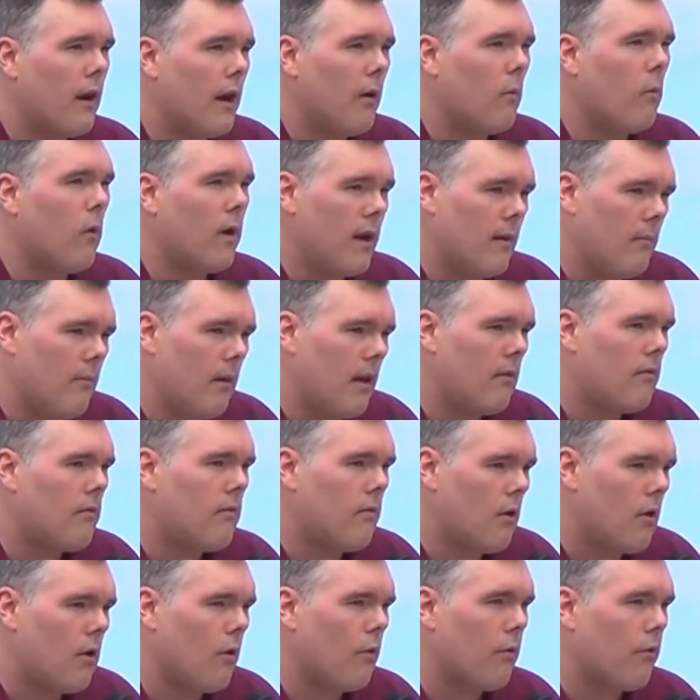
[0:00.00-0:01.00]
and what he means
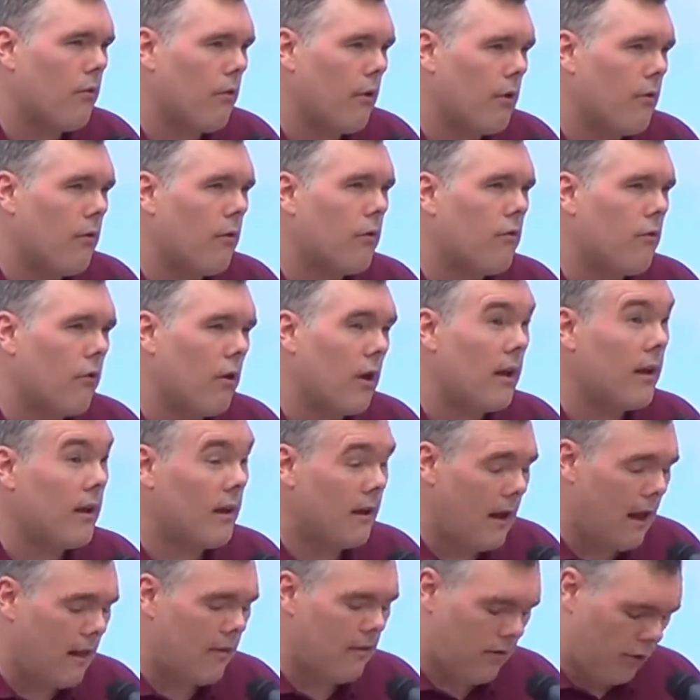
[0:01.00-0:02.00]
to the coaster industry
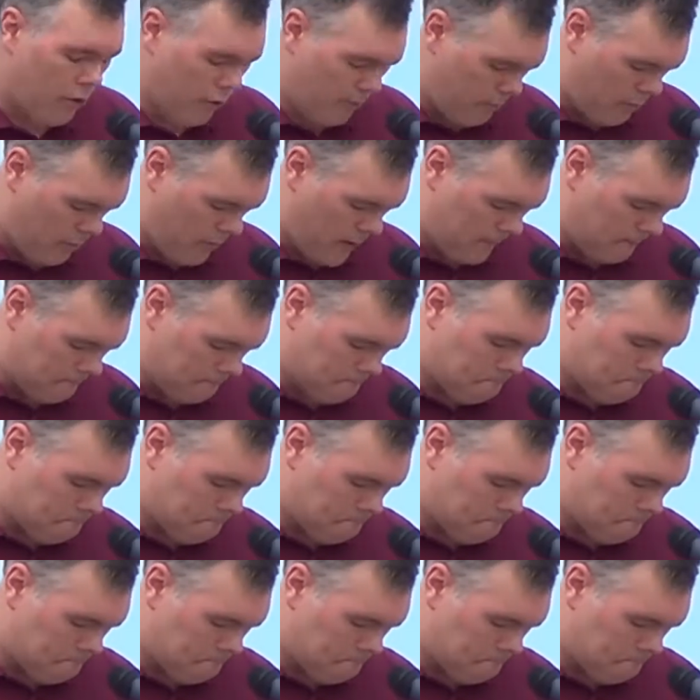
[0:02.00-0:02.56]
and Cedar Point.